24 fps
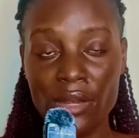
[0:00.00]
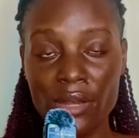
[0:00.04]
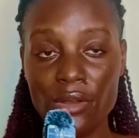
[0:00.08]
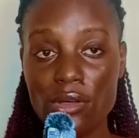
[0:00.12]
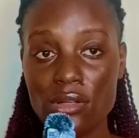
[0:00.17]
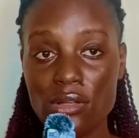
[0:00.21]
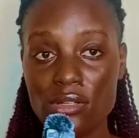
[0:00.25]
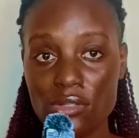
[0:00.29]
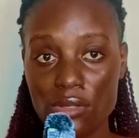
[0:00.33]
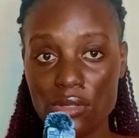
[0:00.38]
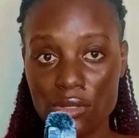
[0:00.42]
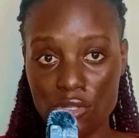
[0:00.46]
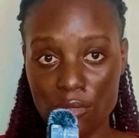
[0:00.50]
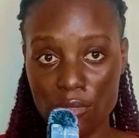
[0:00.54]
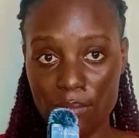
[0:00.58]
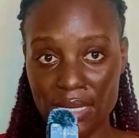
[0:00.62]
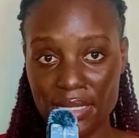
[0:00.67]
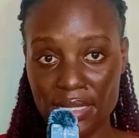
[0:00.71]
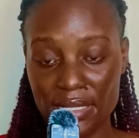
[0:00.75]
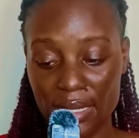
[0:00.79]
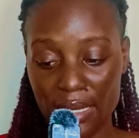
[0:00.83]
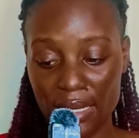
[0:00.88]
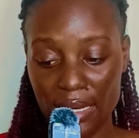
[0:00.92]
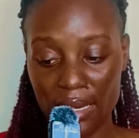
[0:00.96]
don't
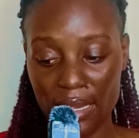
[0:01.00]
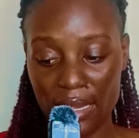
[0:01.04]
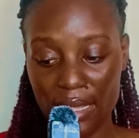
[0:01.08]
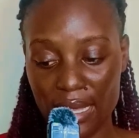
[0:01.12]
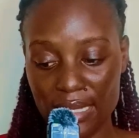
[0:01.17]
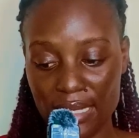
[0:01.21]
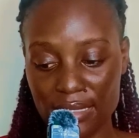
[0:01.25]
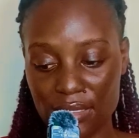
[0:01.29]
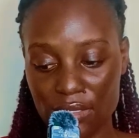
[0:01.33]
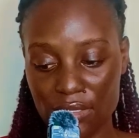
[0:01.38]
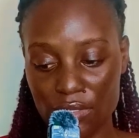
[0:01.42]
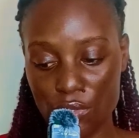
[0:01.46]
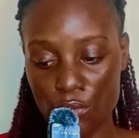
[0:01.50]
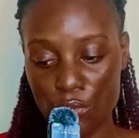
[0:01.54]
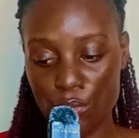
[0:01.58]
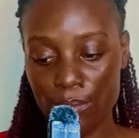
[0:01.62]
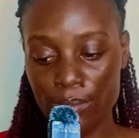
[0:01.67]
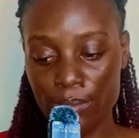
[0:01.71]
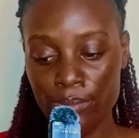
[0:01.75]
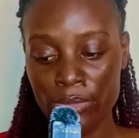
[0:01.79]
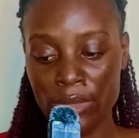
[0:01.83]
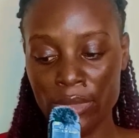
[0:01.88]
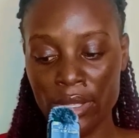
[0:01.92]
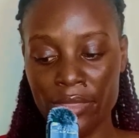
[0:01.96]
automatically
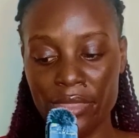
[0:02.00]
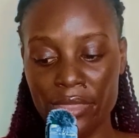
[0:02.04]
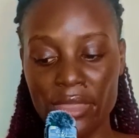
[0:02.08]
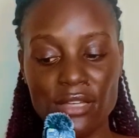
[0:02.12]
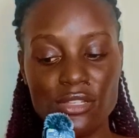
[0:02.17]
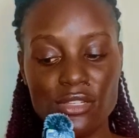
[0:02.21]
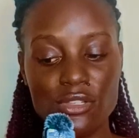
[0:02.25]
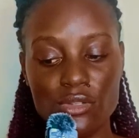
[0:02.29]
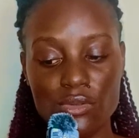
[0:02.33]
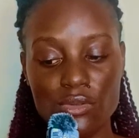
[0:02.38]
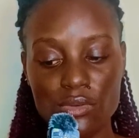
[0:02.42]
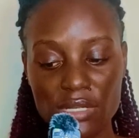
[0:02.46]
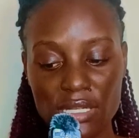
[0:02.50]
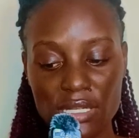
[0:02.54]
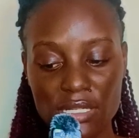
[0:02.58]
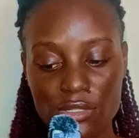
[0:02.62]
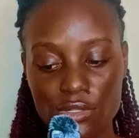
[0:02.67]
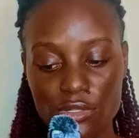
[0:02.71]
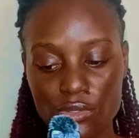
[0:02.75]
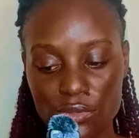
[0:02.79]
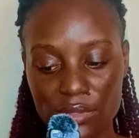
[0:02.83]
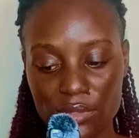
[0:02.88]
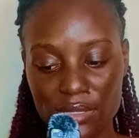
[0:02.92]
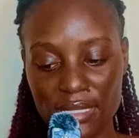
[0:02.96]
assume that you
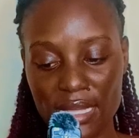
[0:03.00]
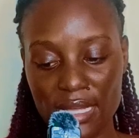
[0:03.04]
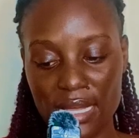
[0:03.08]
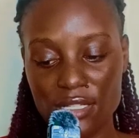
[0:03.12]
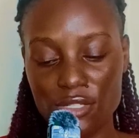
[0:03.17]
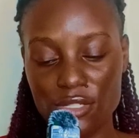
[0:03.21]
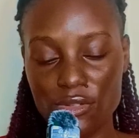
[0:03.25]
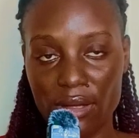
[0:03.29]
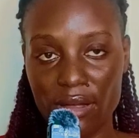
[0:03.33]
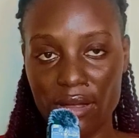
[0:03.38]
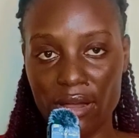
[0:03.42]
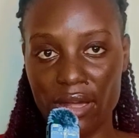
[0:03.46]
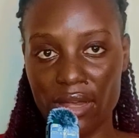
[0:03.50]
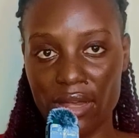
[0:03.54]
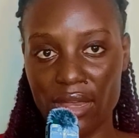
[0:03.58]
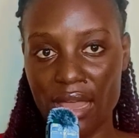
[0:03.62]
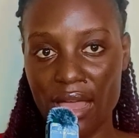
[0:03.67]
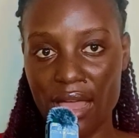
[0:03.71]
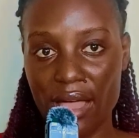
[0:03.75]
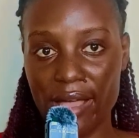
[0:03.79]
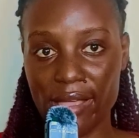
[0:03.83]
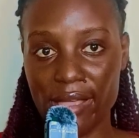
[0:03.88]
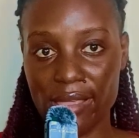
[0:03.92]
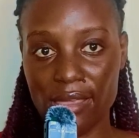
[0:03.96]
need to start your
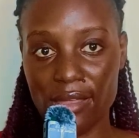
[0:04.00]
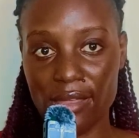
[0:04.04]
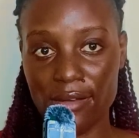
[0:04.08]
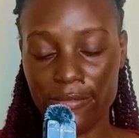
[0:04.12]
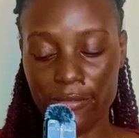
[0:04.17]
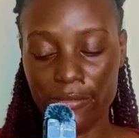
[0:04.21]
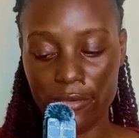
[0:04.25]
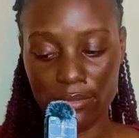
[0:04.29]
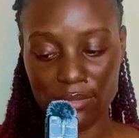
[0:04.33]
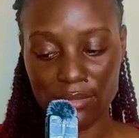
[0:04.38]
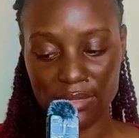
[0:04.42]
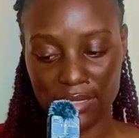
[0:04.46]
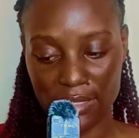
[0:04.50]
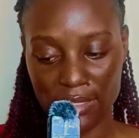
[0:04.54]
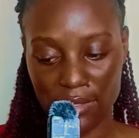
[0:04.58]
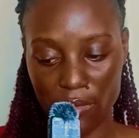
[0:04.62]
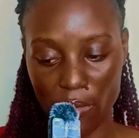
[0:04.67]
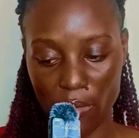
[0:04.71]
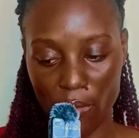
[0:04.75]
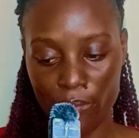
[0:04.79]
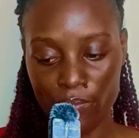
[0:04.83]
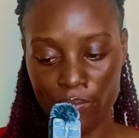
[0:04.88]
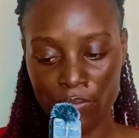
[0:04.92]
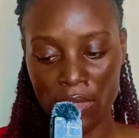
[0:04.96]
career again from
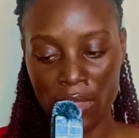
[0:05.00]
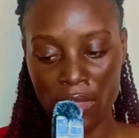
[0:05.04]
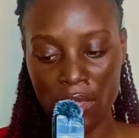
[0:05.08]
zero.